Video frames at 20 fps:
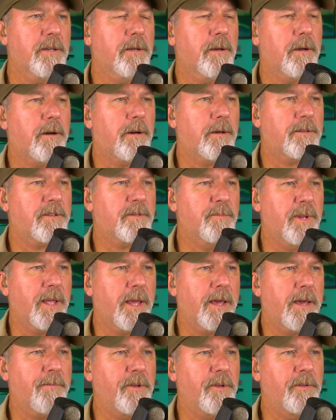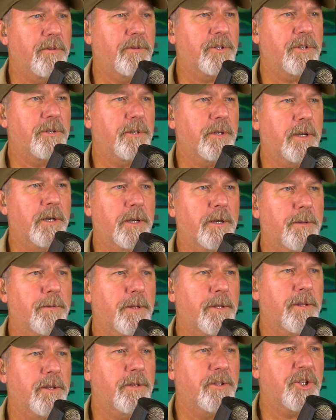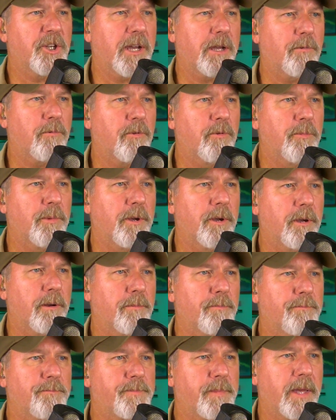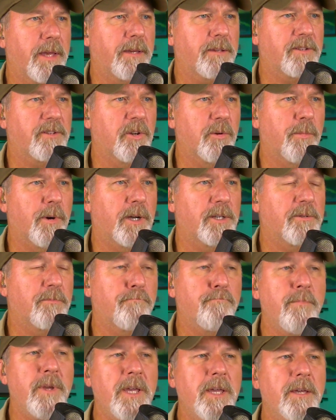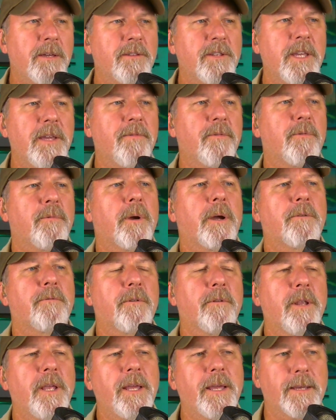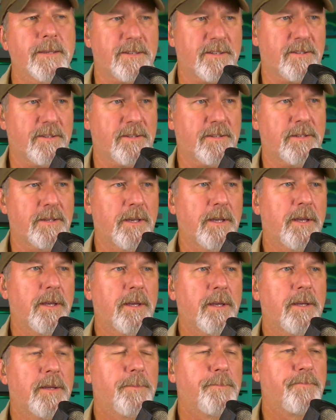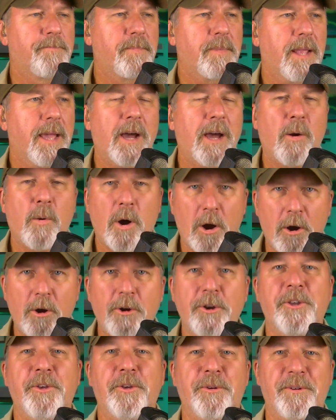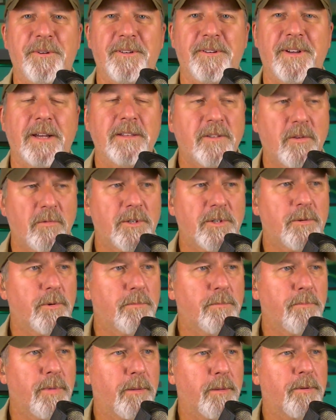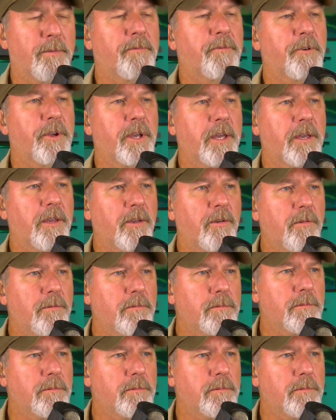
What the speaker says: Awesome to have you in the chat room there. Thanks so much. Mia Diva Rodriguez, how are you? I told you I wouldn't be able to forget you.